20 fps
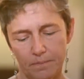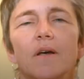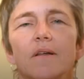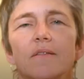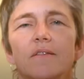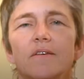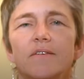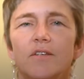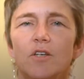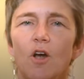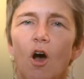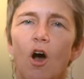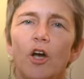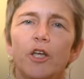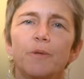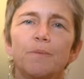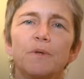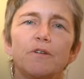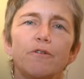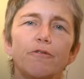There's an
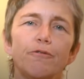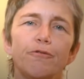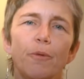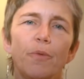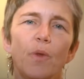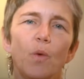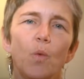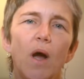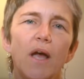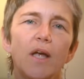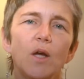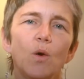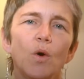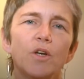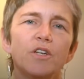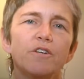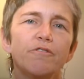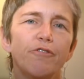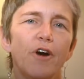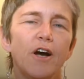argument from the way
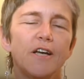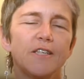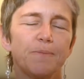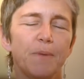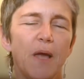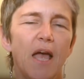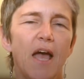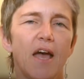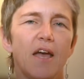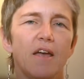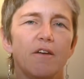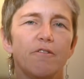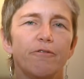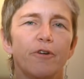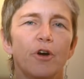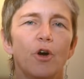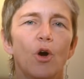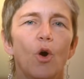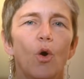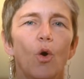quantifiers behave,
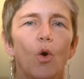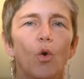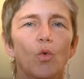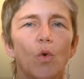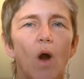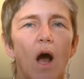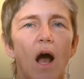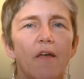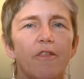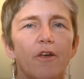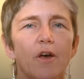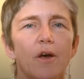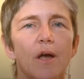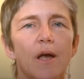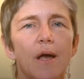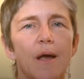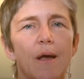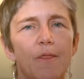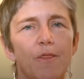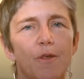or rather
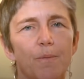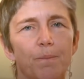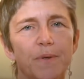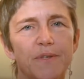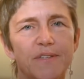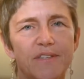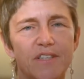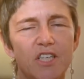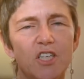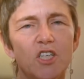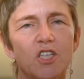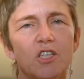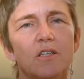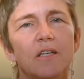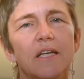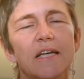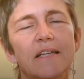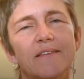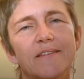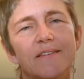the position
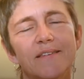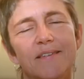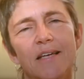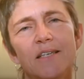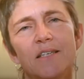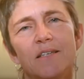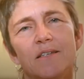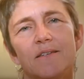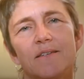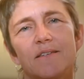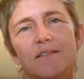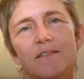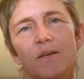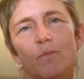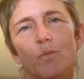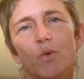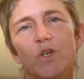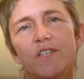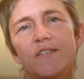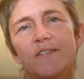in the sentence in
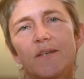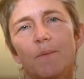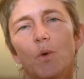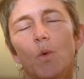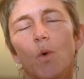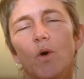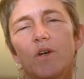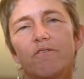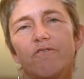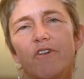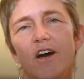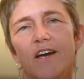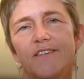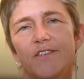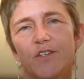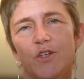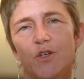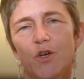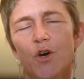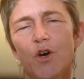which some quantifiers
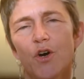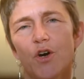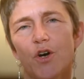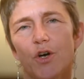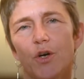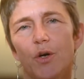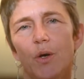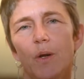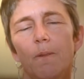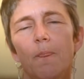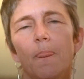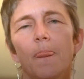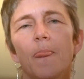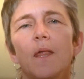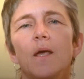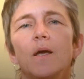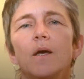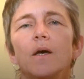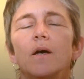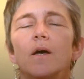occur,
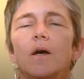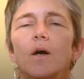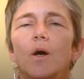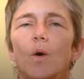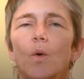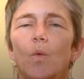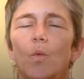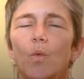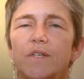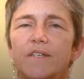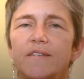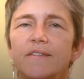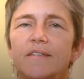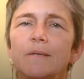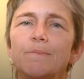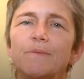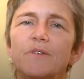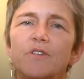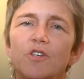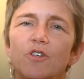which
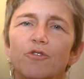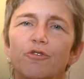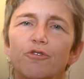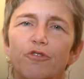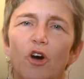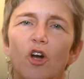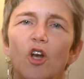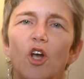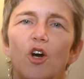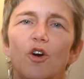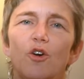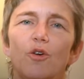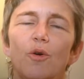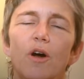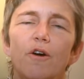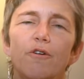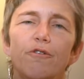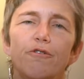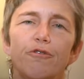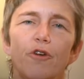seems to follow
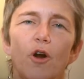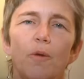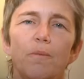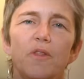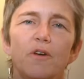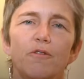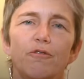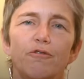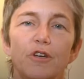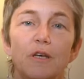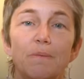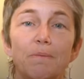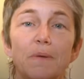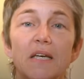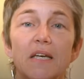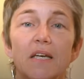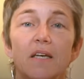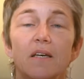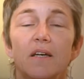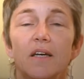from the
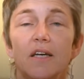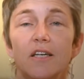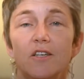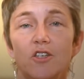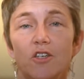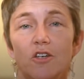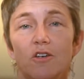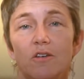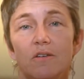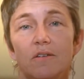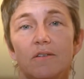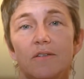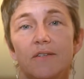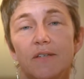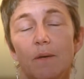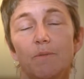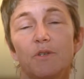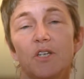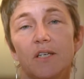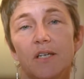VP internal
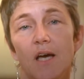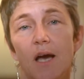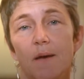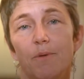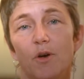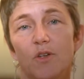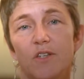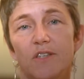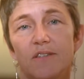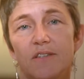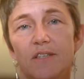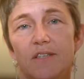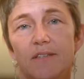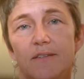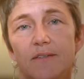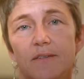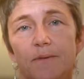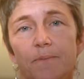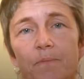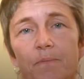subject hypothesis.